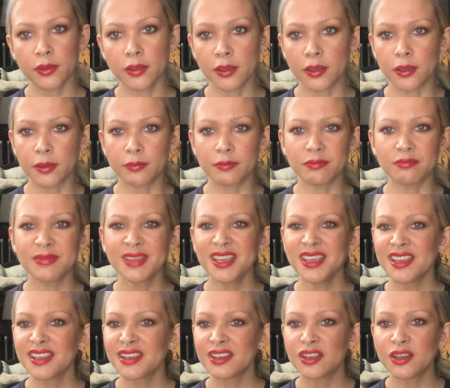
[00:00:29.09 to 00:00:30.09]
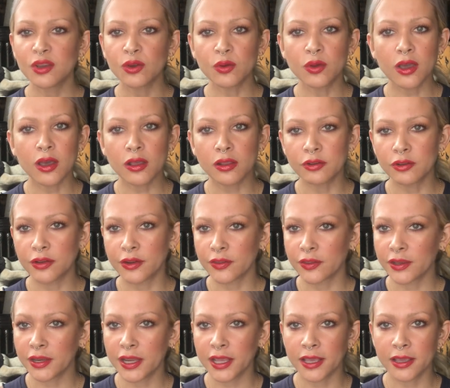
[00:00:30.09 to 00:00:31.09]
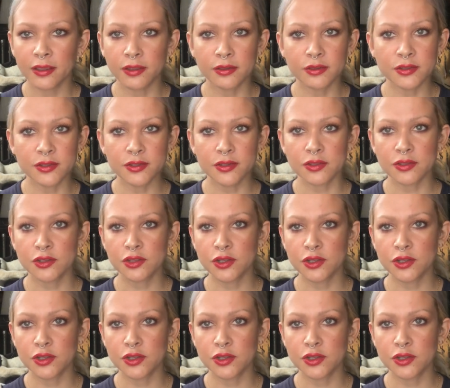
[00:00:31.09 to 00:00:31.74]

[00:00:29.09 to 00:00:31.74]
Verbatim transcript: Um, no color on the nails.